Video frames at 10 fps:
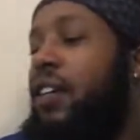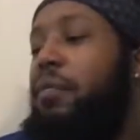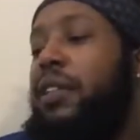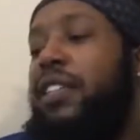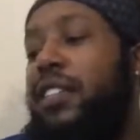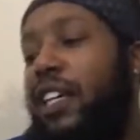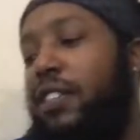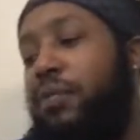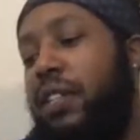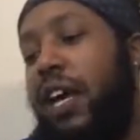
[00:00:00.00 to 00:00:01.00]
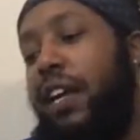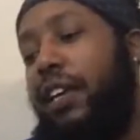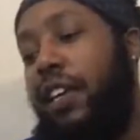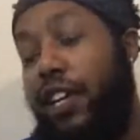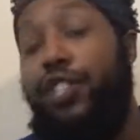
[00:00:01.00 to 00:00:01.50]
But the test was like,
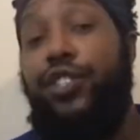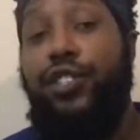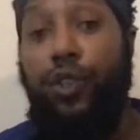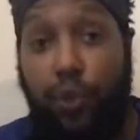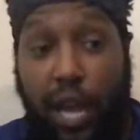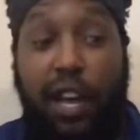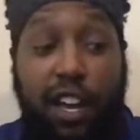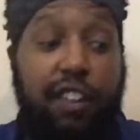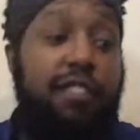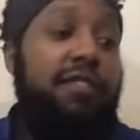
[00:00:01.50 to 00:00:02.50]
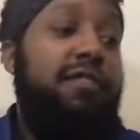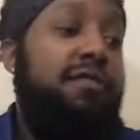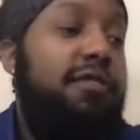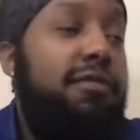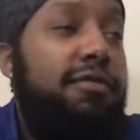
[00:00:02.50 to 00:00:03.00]
yes, you have.
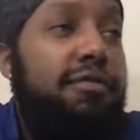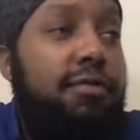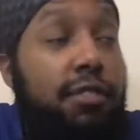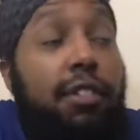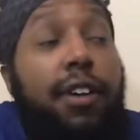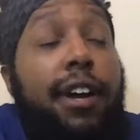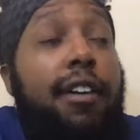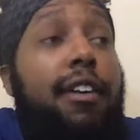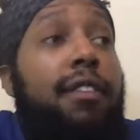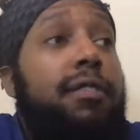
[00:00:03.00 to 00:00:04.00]
So I have.